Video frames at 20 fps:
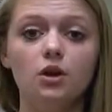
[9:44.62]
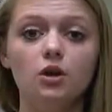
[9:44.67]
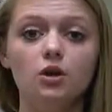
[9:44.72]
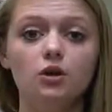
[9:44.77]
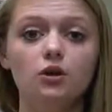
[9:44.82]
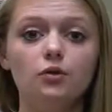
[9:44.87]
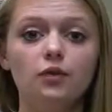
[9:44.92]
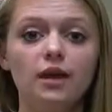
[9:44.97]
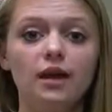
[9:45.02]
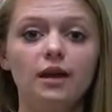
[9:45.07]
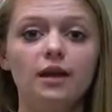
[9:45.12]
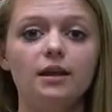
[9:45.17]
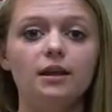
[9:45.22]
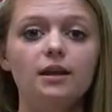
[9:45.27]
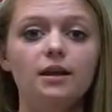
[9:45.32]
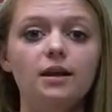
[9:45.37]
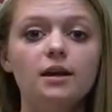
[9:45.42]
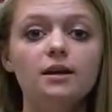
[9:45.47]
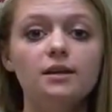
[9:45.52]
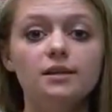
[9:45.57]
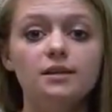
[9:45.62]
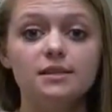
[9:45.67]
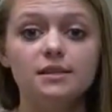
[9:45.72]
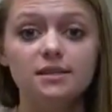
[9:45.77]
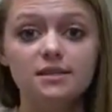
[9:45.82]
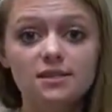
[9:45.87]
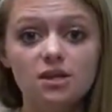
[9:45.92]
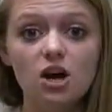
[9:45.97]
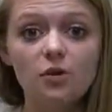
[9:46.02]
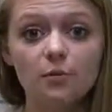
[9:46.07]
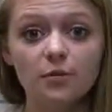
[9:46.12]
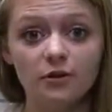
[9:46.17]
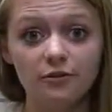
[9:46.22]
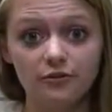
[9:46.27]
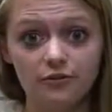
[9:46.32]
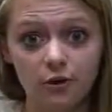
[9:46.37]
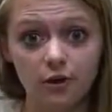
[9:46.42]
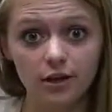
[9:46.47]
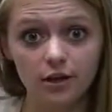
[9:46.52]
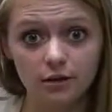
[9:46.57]
you can stomp your
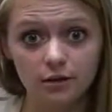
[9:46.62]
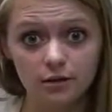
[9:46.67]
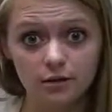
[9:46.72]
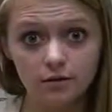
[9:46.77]
foot